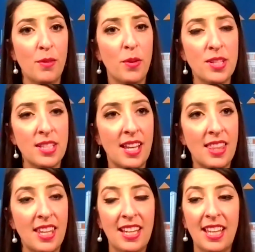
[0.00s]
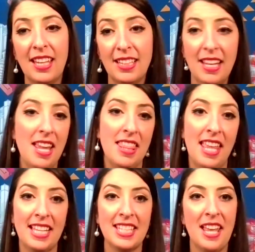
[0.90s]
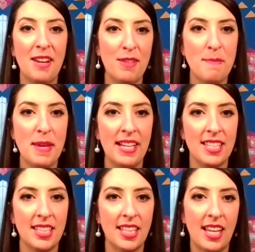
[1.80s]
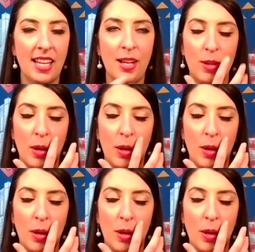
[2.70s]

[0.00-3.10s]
of course. I think that's kind of the biggest thing.